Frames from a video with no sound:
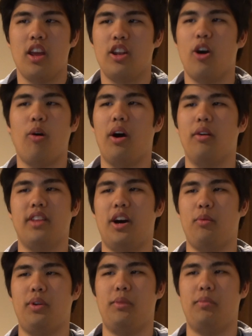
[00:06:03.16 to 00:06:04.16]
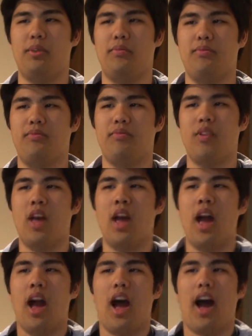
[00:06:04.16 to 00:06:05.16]
No, I'll not weep.
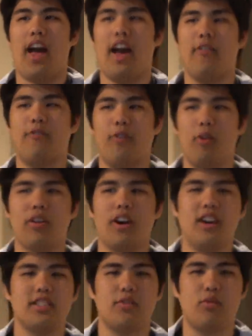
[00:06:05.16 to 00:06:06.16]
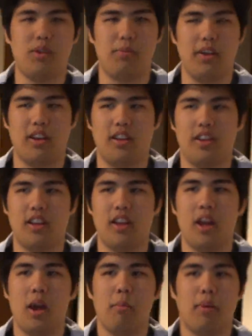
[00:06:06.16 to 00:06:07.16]
I have full cause of weeping,
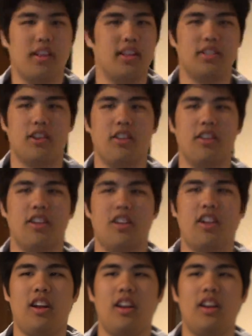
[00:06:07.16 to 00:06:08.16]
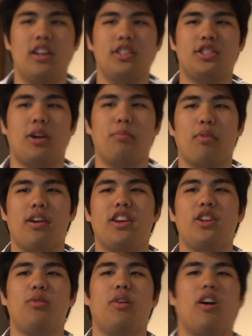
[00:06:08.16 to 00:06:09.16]
but this heart shall break
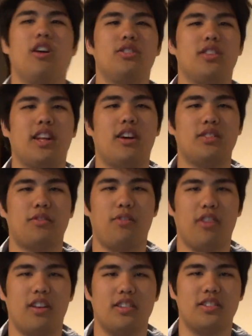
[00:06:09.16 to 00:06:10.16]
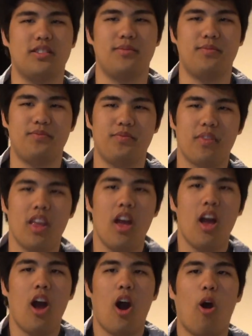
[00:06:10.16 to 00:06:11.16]
into a hundred thousand flaws.
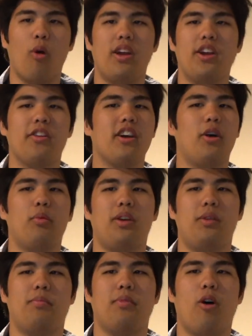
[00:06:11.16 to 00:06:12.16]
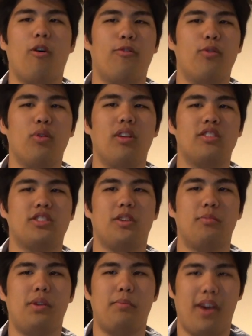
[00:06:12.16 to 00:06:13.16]
O ear, I'll weep. O fool, I
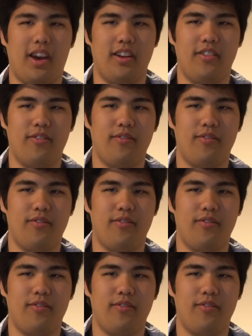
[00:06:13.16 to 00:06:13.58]
shall be mad.